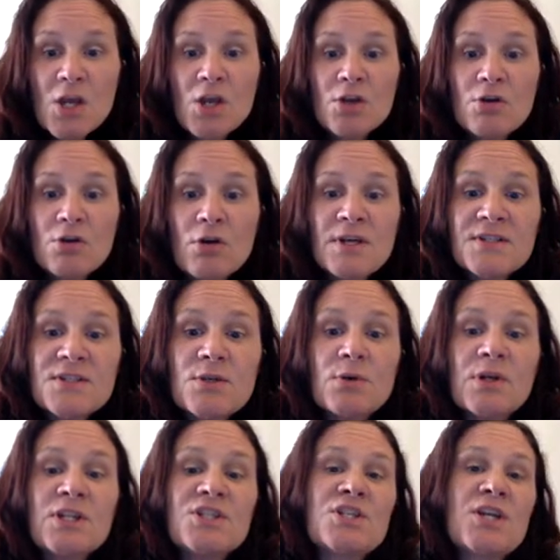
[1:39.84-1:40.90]
You're also
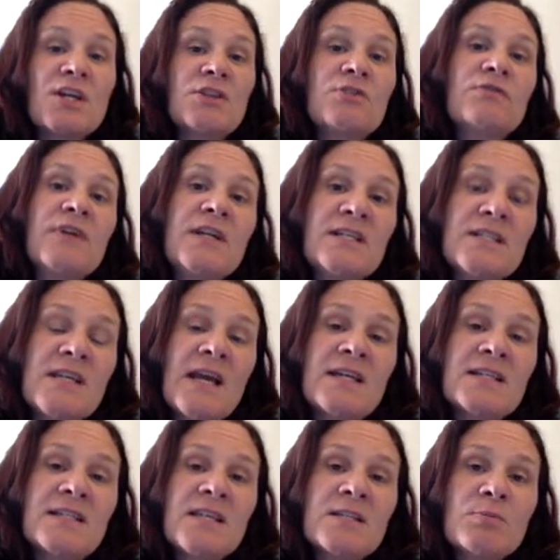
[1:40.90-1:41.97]
going to check their venous
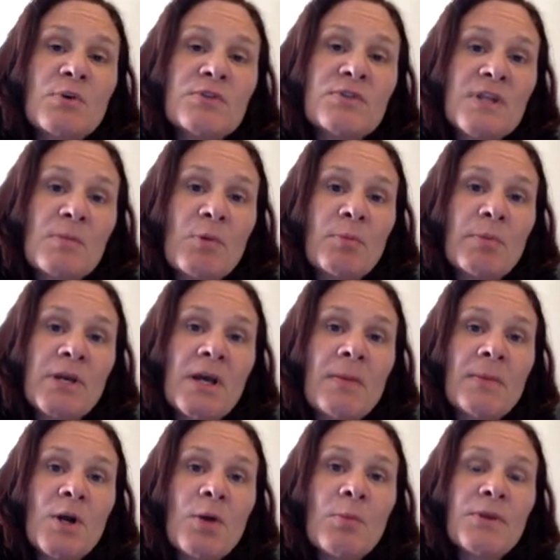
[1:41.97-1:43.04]
access. Most of them will be coming
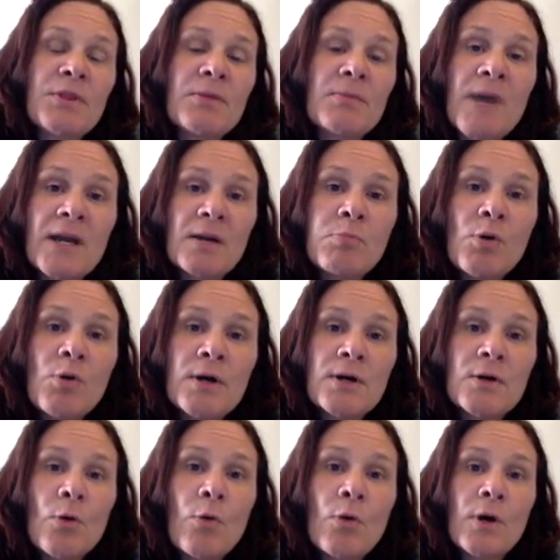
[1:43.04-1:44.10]
home with a Metaport
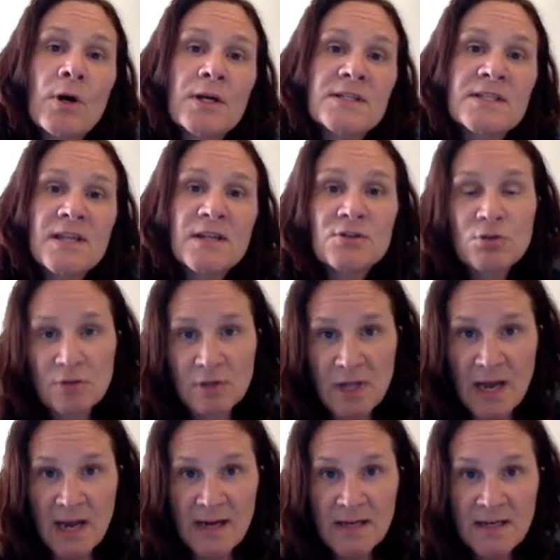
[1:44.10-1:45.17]
or a central
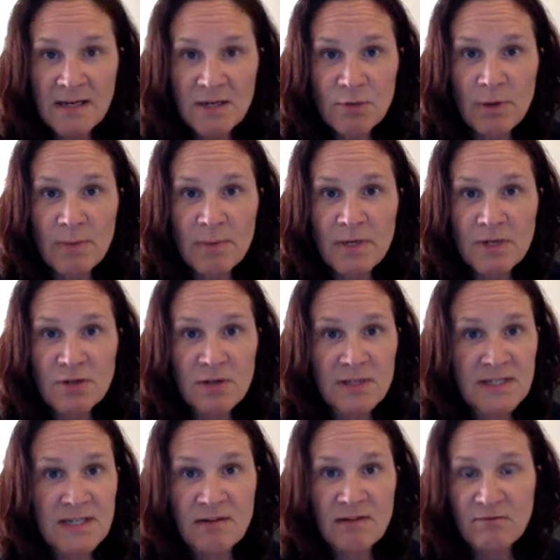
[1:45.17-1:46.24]
line. You want to make sure
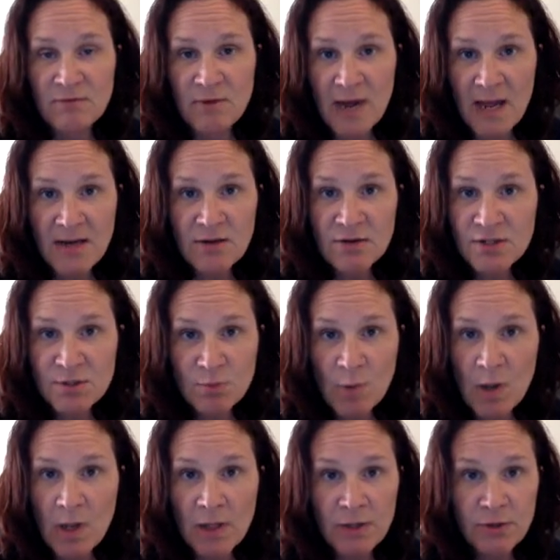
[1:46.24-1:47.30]
that's not red or
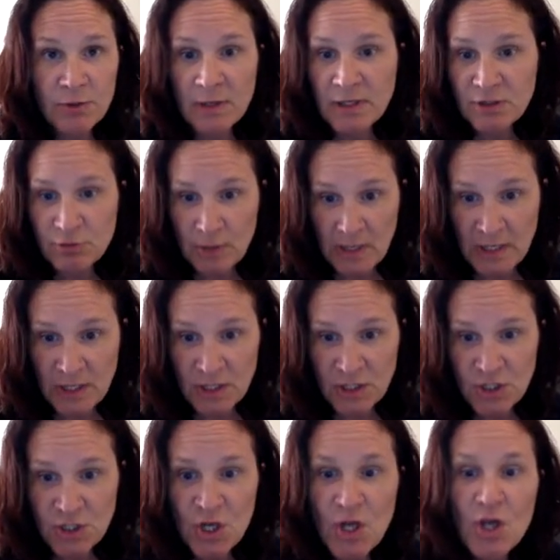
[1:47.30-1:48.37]
swollen or any drainage.